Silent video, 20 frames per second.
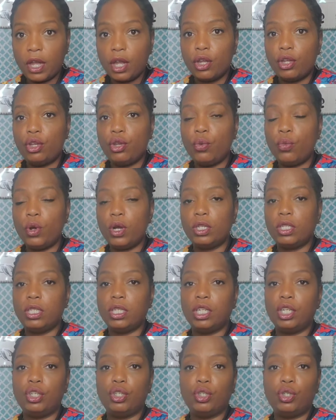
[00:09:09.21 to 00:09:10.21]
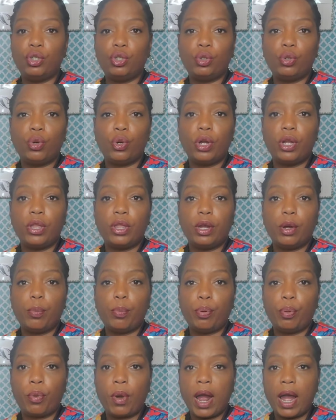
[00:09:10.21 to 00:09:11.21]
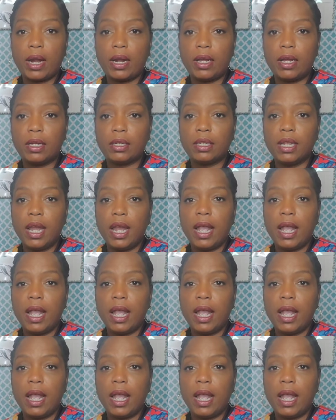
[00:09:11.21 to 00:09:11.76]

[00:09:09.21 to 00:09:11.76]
you want to insure the product.